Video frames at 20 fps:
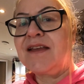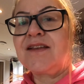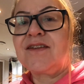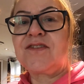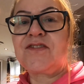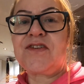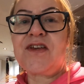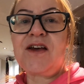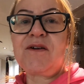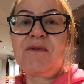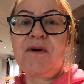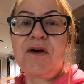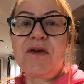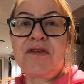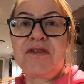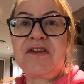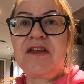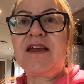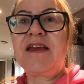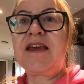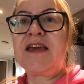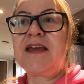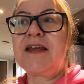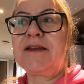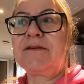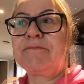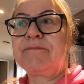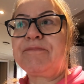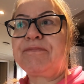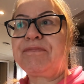So I'm
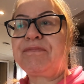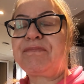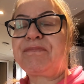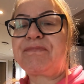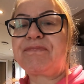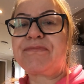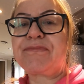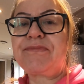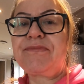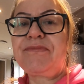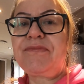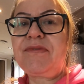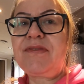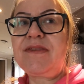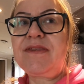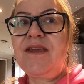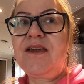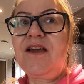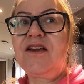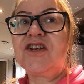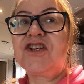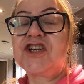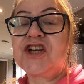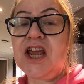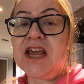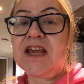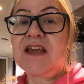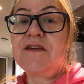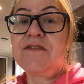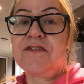thinking
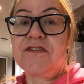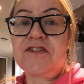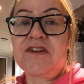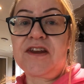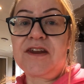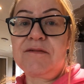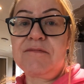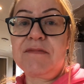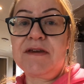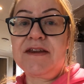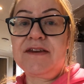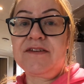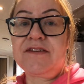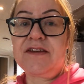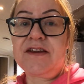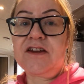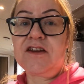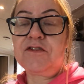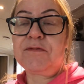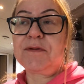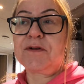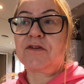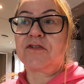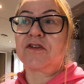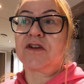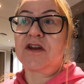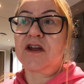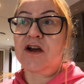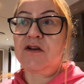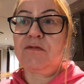check if there's any meat tins because
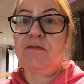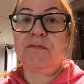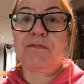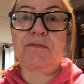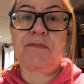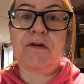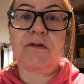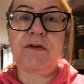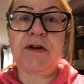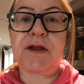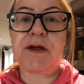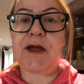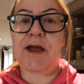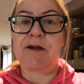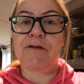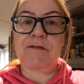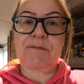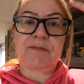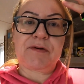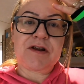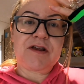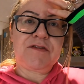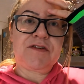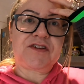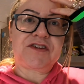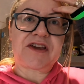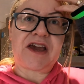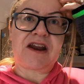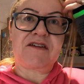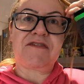I know on our
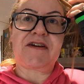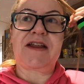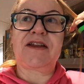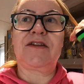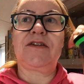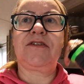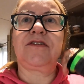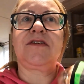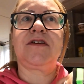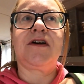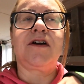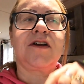previous caravans,